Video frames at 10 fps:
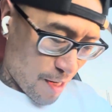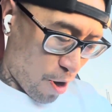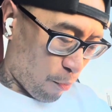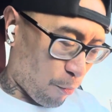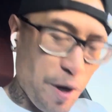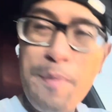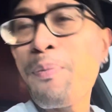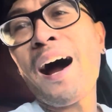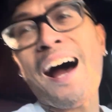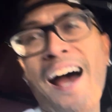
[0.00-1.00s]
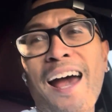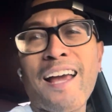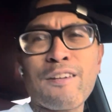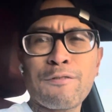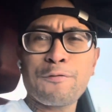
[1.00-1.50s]

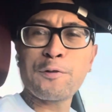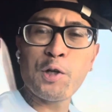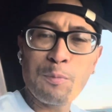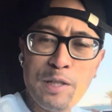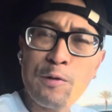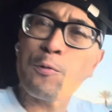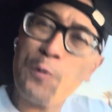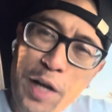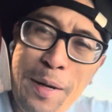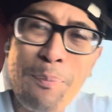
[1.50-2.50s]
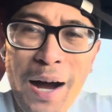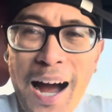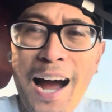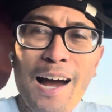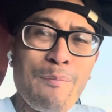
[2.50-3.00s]
Ribeye, you feel me?
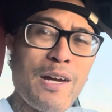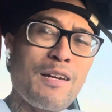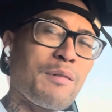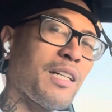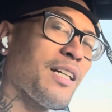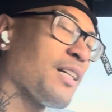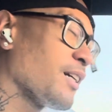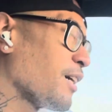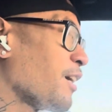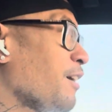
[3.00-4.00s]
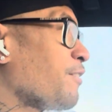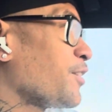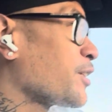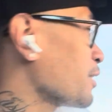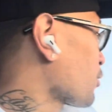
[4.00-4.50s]
Ribeye, baby.
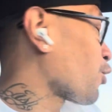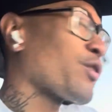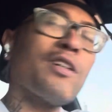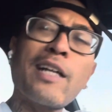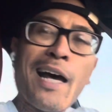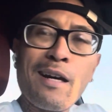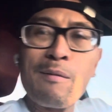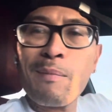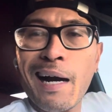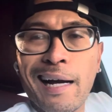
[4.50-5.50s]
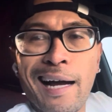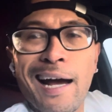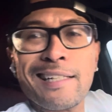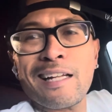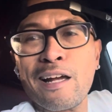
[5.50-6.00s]
Finna grill that up my
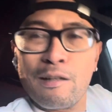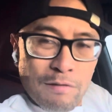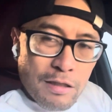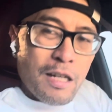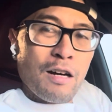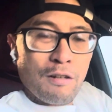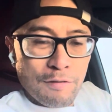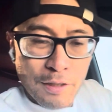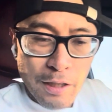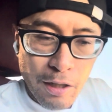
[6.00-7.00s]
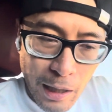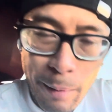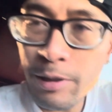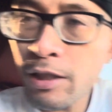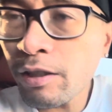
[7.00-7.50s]
goddamn self, you know? And I'm
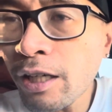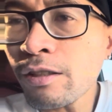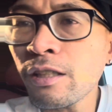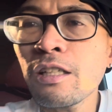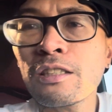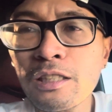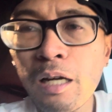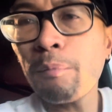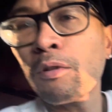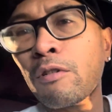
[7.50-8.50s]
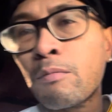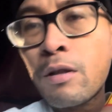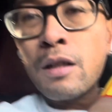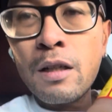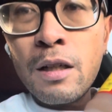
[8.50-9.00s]
still healthy. Look, check, boom.
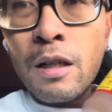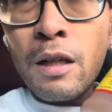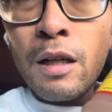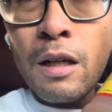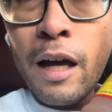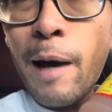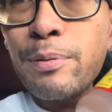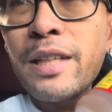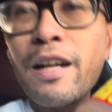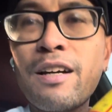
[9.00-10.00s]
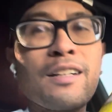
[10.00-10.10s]
Apple cider.